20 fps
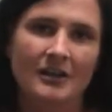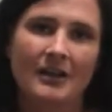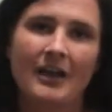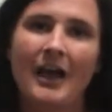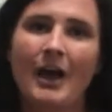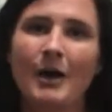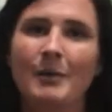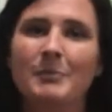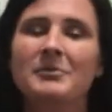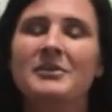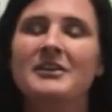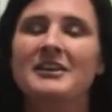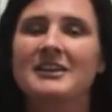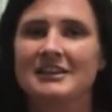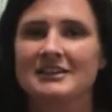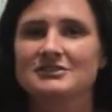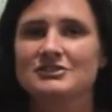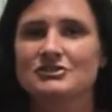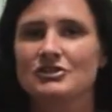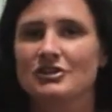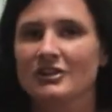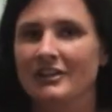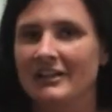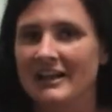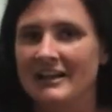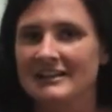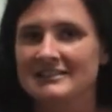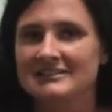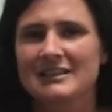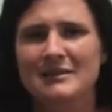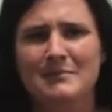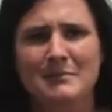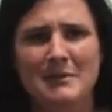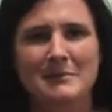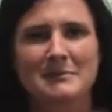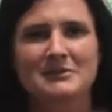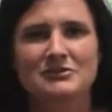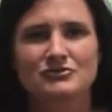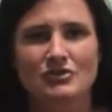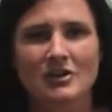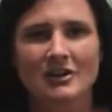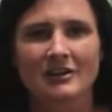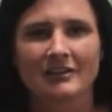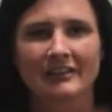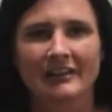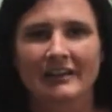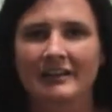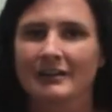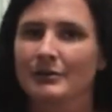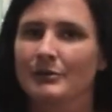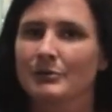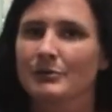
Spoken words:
help the kids in your class that may be struggling